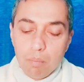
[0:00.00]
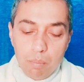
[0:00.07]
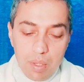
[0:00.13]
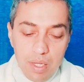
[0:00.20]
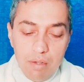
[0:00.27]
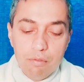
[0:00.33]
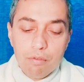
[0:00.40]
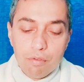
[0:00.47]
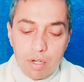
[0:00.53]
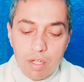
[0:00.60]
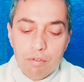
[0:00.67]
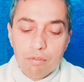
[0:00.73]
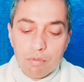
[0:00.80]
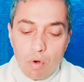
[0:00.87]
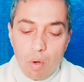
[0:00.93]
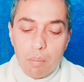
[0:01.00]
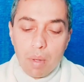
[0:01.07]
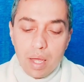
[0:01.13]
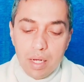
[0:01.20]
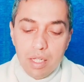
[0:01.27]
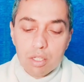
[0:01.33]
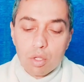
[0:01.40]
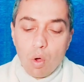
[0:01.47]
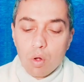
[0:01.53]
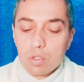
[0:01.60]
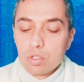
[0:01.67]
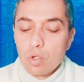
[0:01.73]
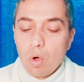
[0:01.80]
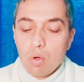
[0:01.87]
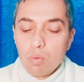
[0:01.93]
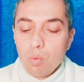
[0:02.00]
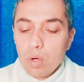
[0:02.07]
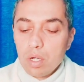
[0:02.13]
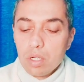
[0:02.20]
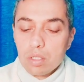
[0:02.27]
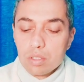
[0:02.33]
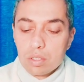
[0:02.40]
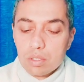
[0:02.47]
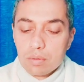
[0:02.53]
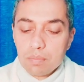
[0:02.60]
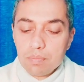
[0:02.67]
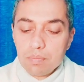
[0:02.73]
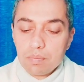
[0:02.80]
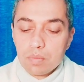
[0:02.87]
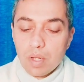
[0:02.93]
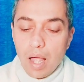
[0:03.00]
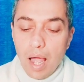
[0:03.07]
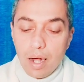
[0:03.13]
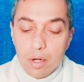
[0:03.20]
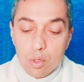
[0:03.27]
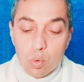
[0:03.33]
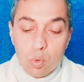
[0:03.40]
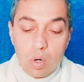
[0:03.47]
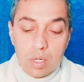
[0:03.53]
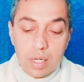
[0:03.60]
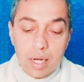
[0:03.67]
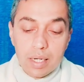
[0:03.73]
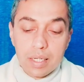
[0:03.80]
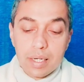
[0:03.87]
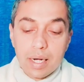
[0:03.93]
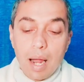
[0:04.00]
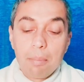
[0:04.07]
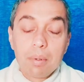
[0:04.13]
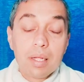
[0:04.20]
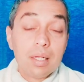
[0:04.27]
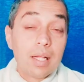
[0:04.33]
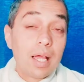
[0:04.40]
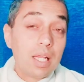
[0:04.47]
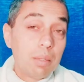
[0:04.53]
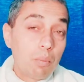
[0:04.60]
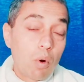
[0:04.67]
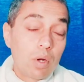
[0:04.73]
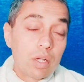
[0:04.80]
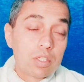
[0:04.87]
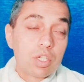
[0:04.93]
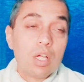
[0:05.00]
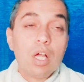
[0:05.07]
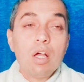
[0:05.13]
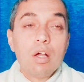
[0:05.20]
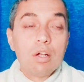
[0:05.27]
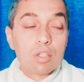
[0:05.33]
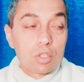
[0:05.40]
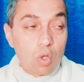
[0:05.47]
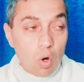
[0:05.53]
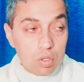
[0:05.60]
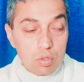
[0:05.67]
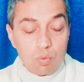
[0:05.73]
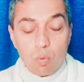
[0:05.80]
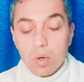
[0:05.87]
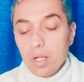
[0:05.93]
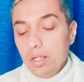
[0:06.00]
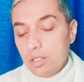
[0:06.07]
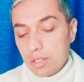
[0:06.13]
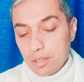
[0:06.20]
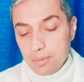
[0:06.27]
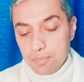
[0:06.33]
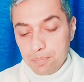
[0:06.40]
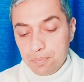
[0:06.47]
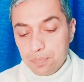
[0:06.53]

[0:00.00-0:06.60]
Be free from any thoughts or worries and do not get trapped in any bondage. Thoughts of worries